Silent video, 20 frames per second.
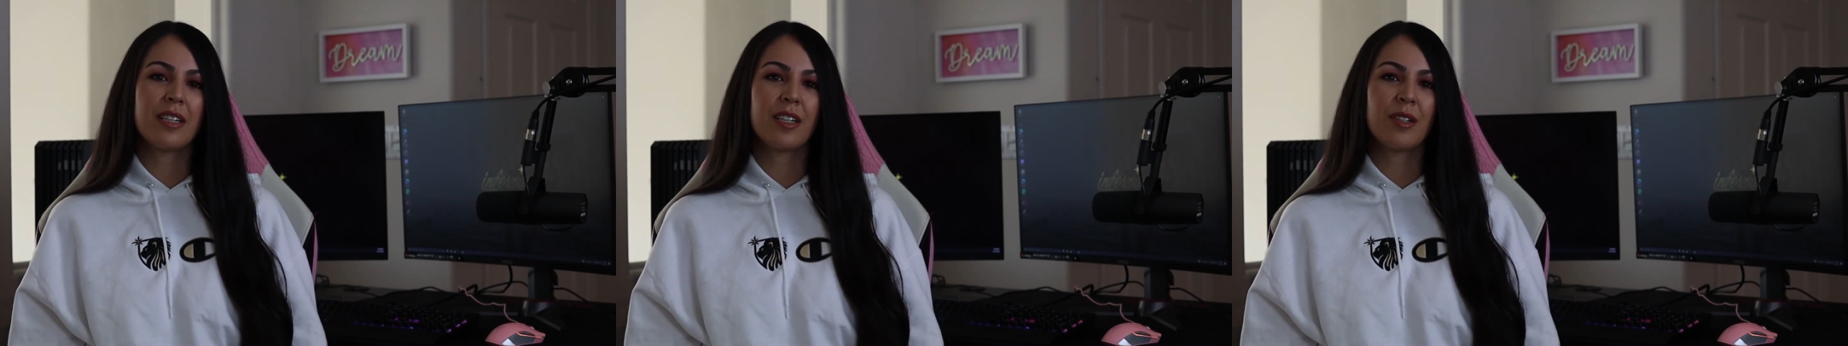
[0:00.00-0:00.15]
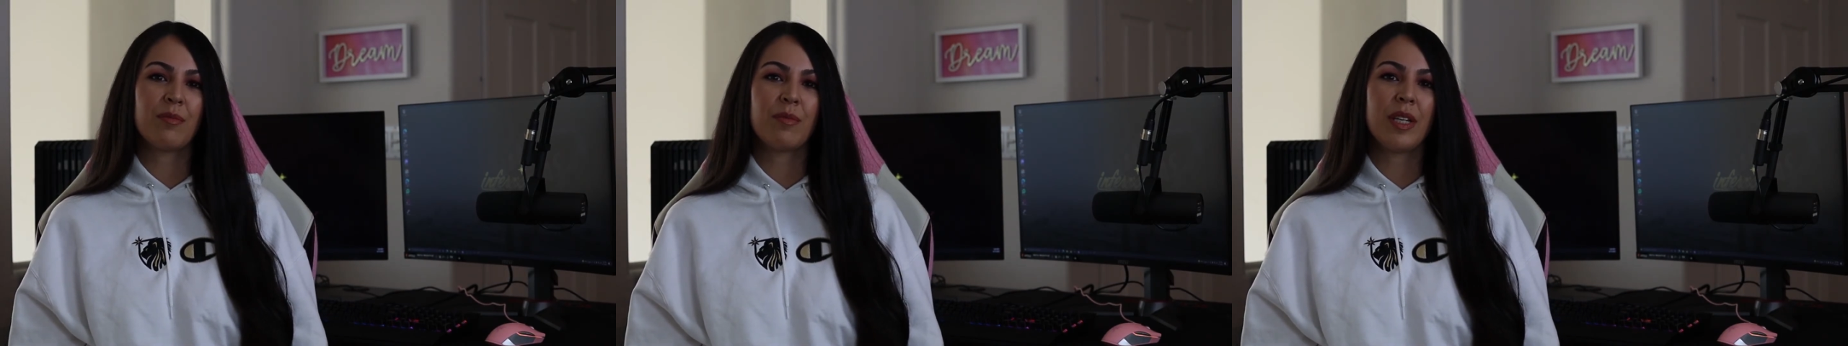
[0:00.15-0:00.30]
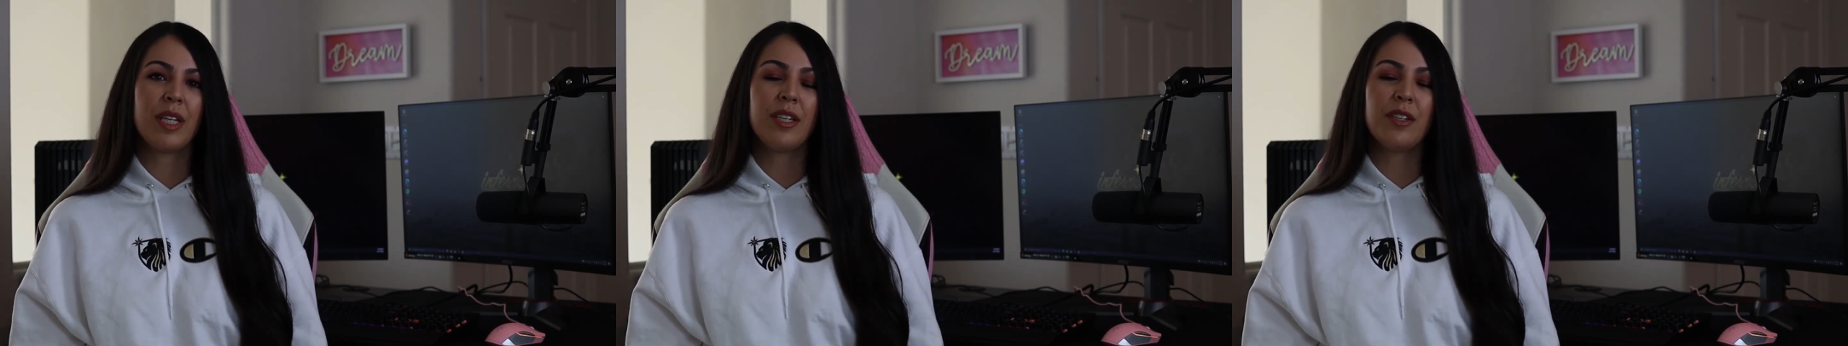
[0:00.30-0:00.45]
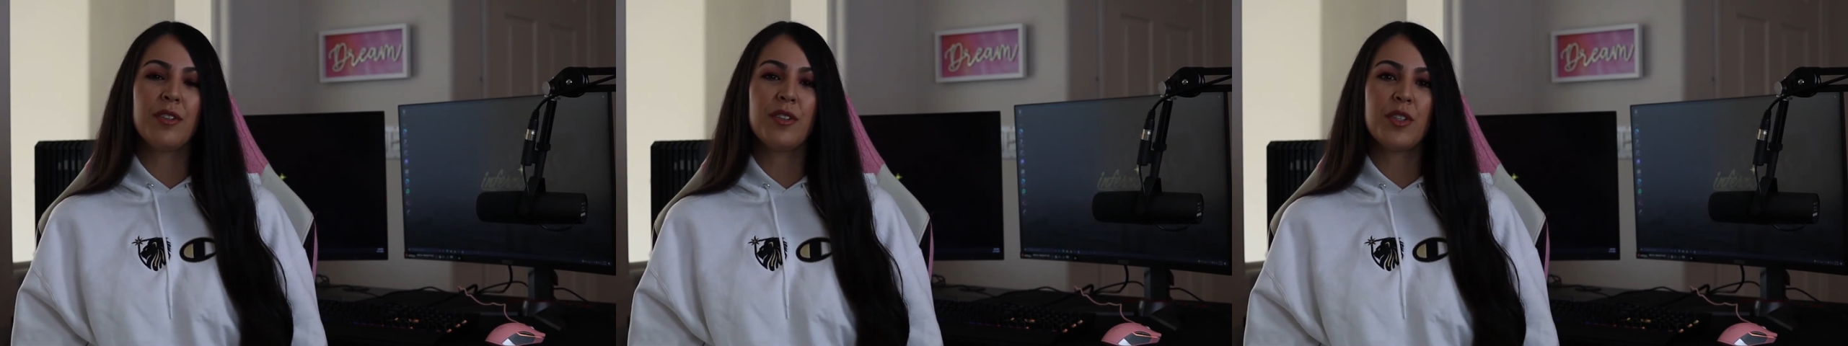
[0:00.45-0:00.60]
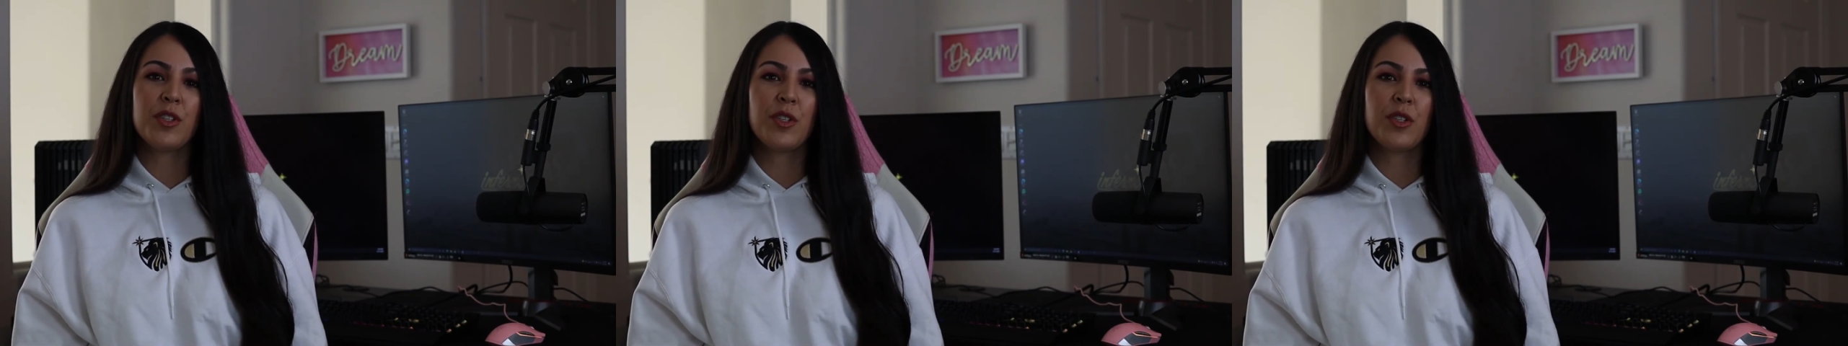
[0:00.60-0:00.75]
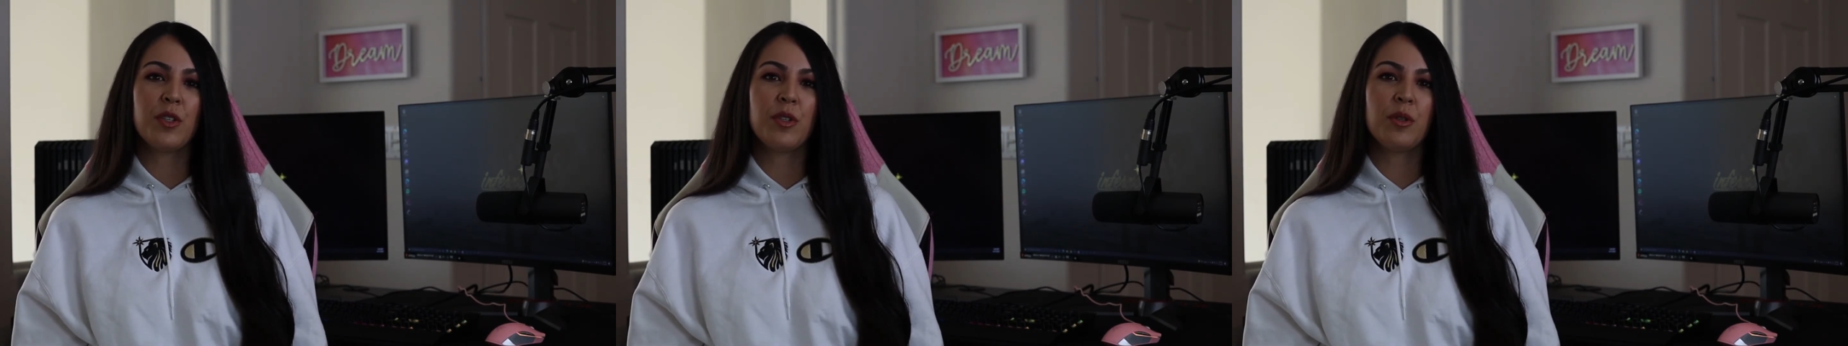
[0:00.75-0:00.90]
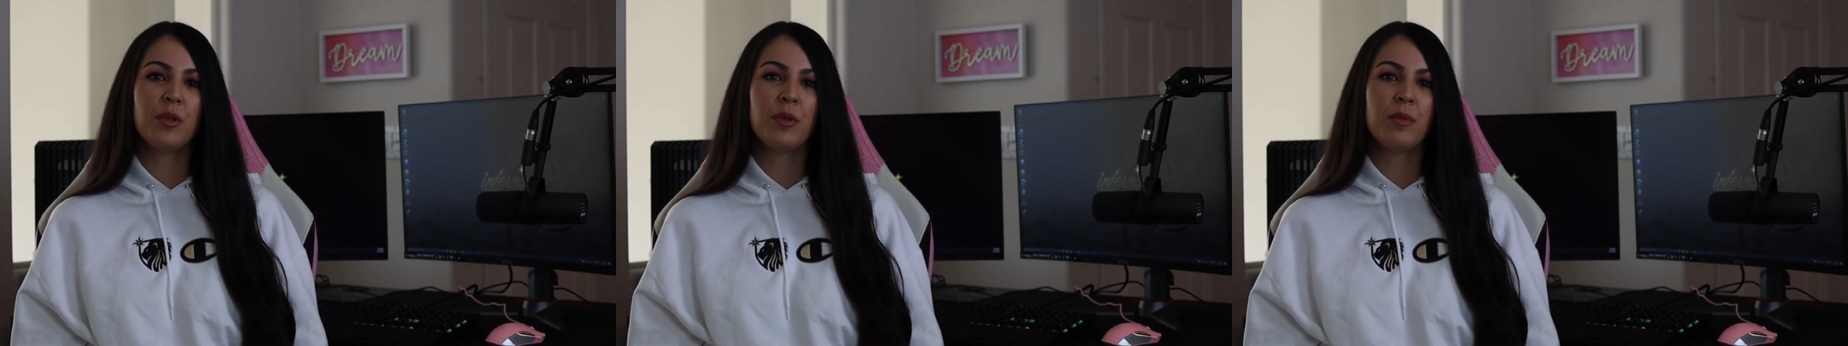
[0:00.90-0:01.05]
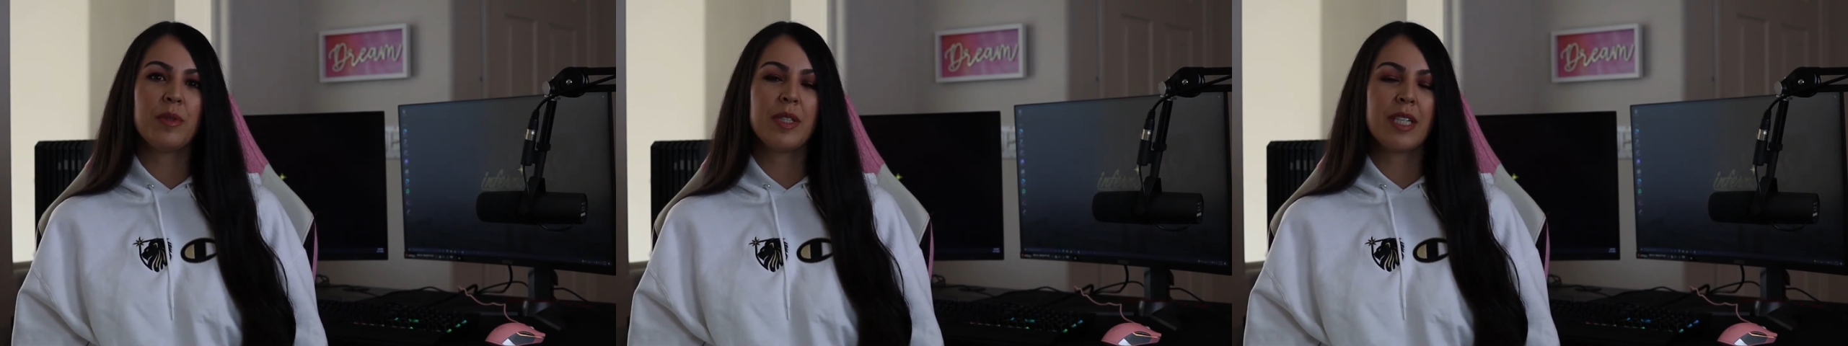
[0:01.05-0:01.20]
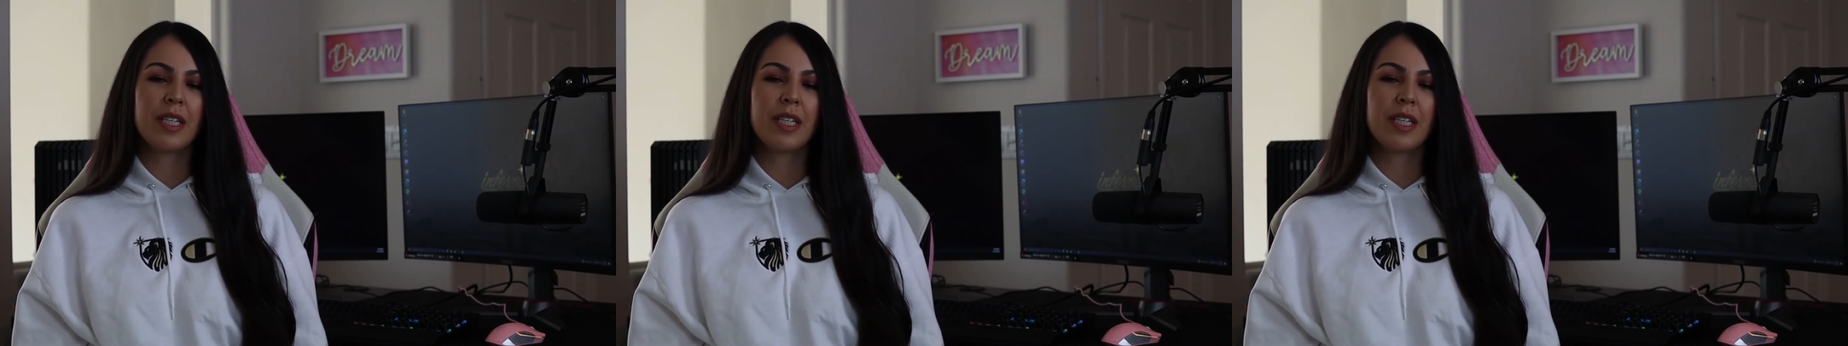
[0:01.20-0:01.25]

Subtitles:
on my YouTube,